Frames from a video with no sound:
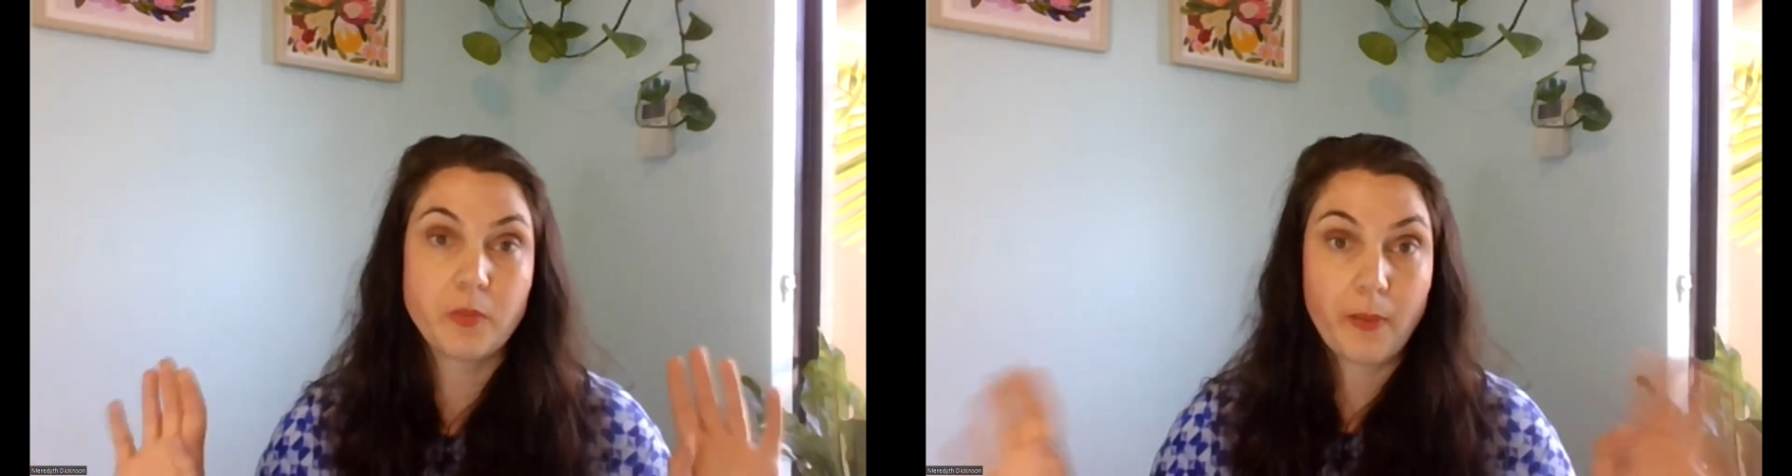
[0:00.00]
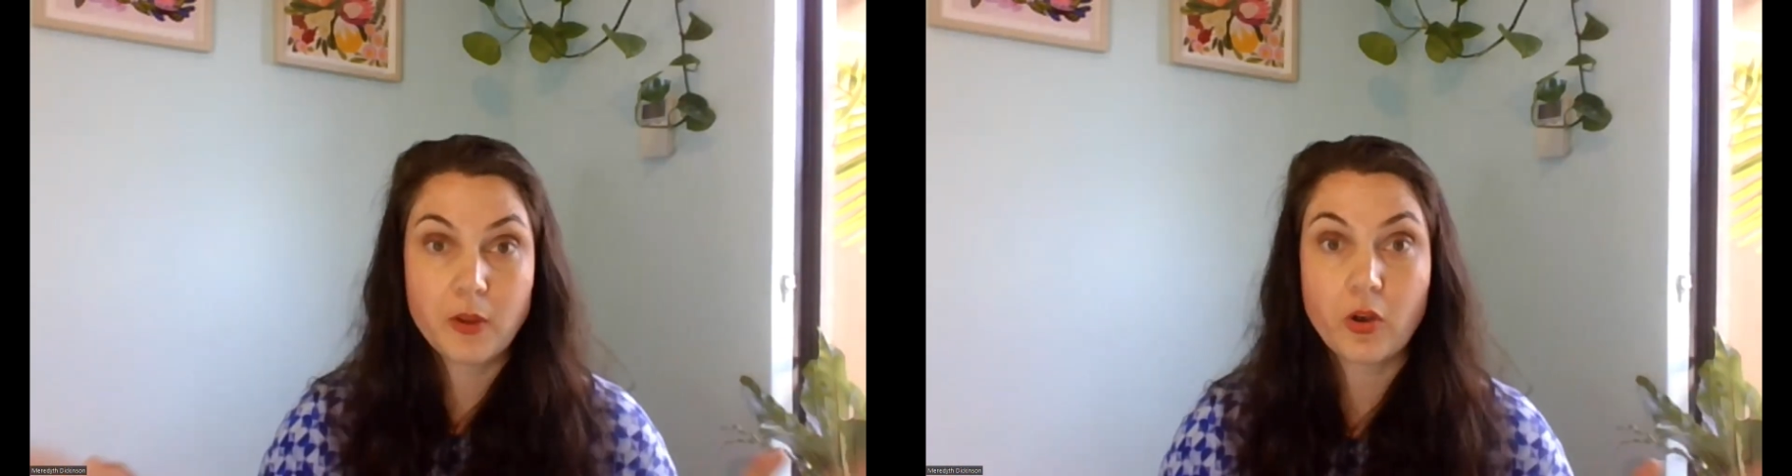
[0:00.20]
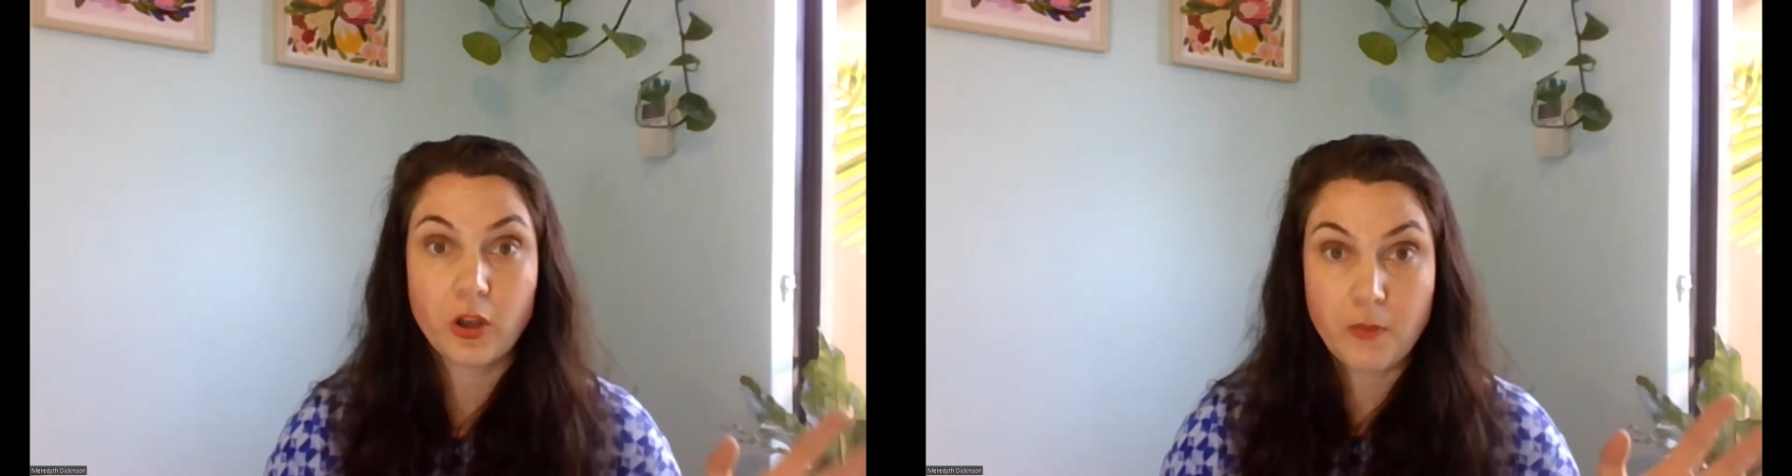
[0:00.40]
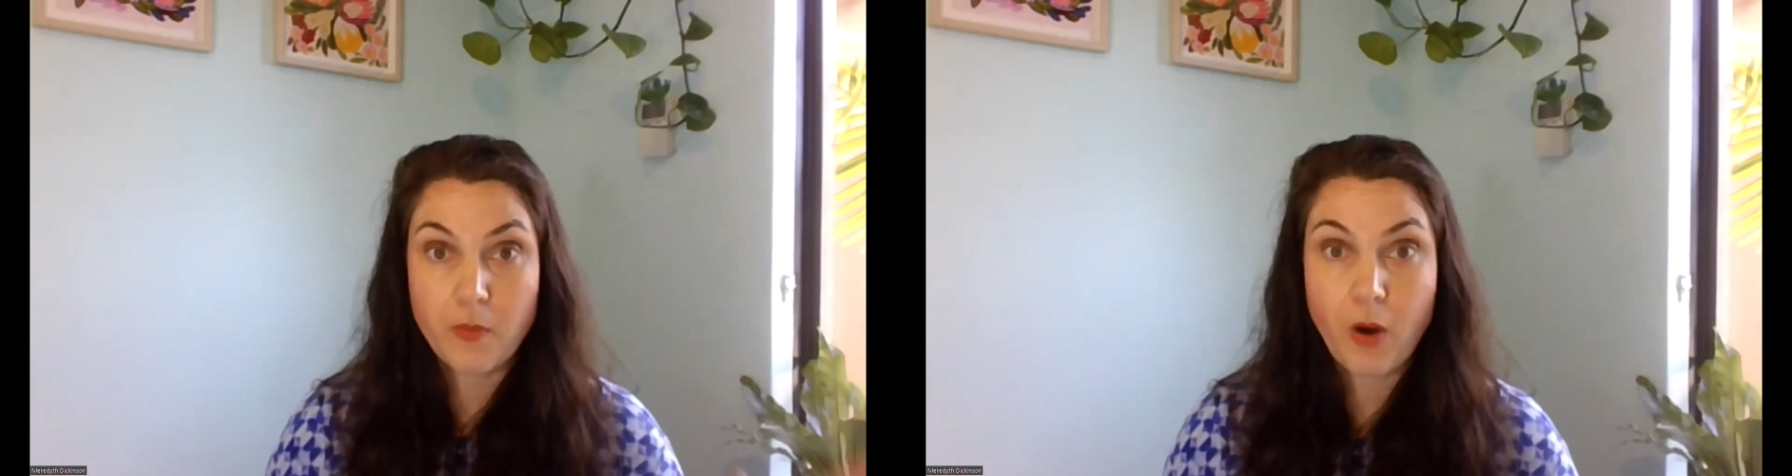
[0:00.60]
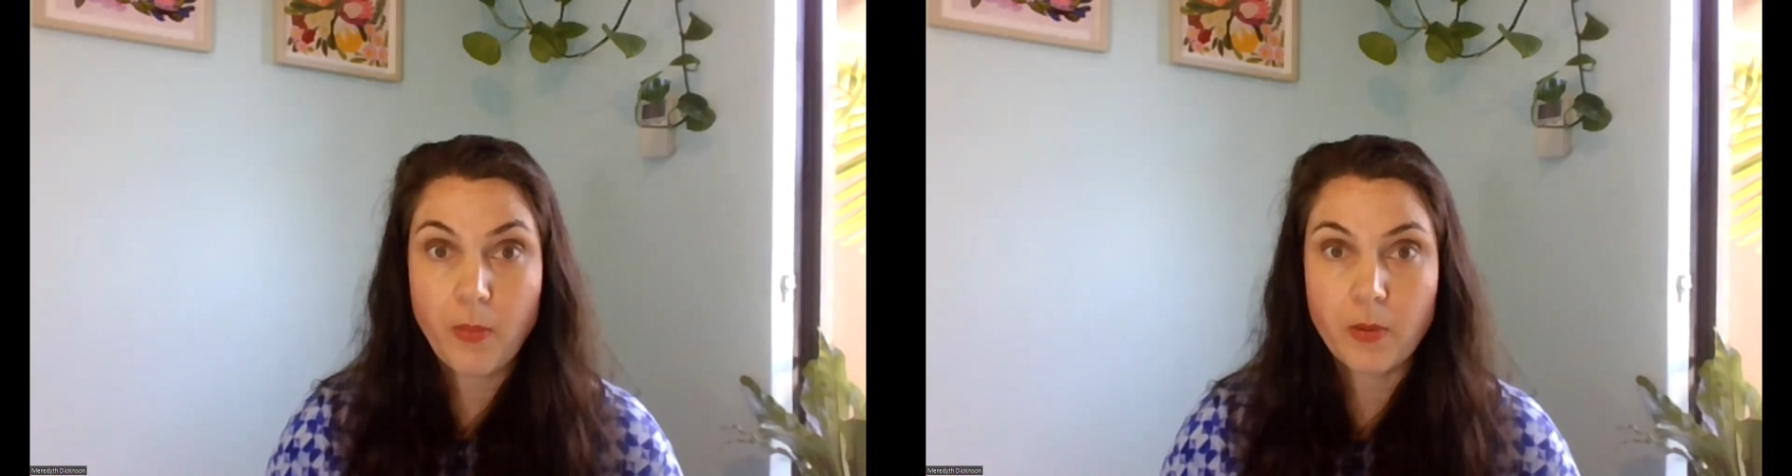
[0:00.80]
It's probably not going to
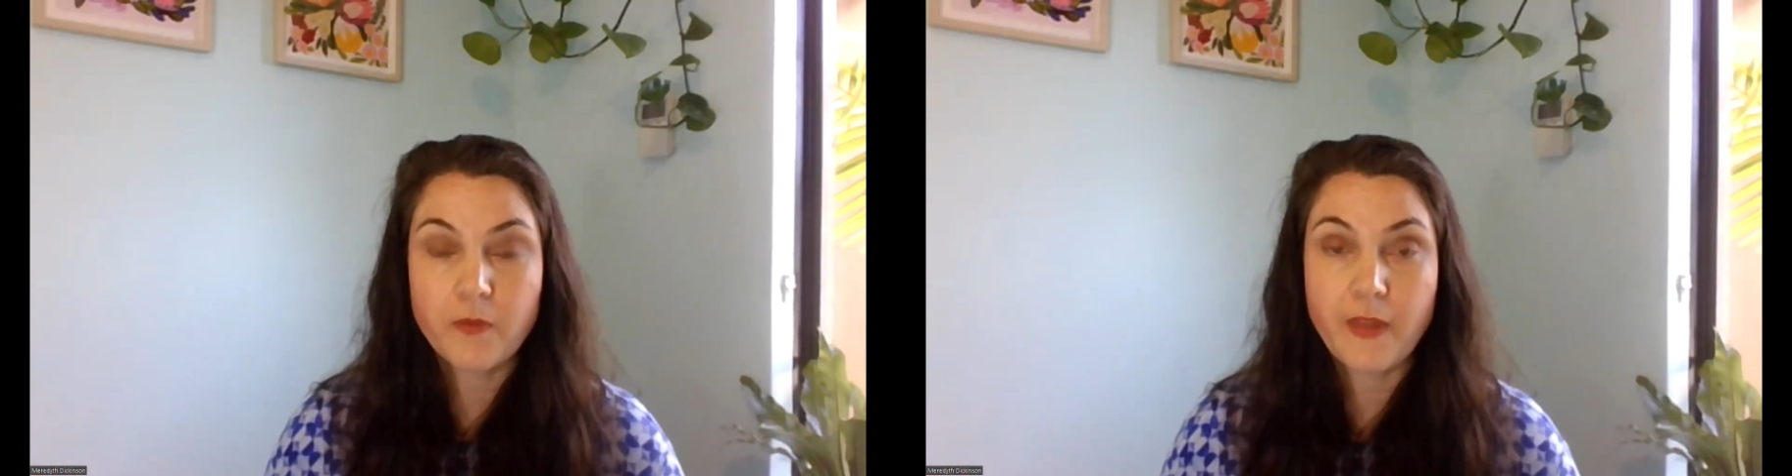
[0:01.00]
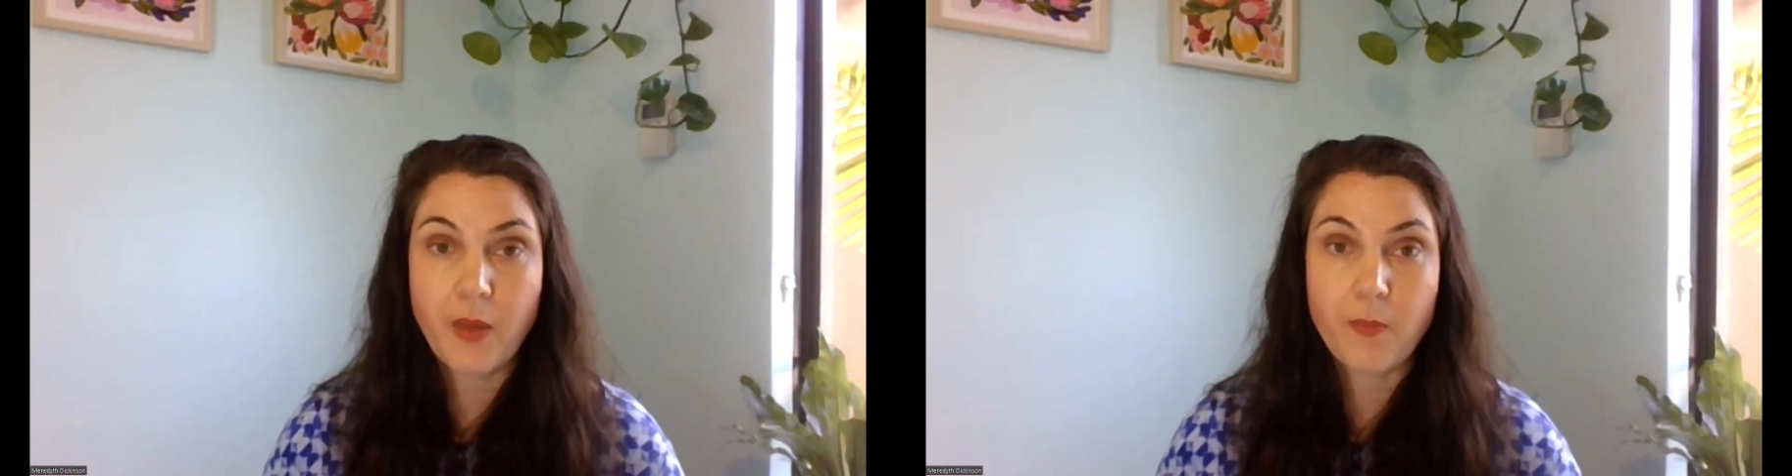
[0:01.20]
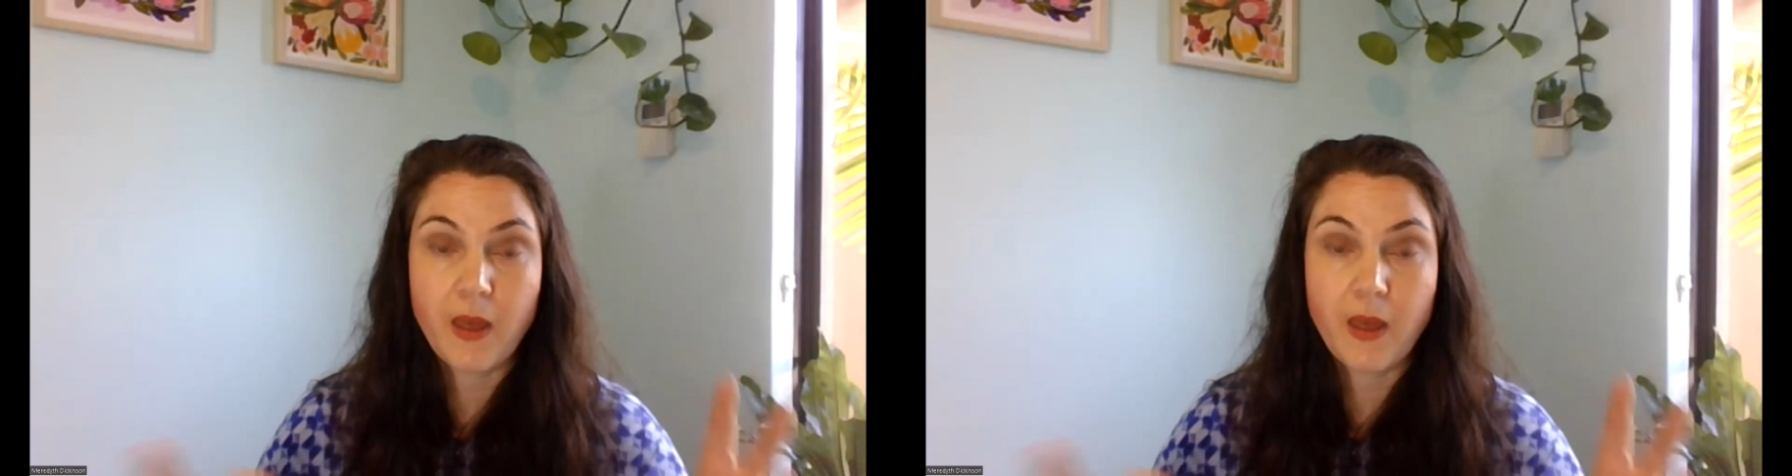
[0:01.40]
be a problem for them,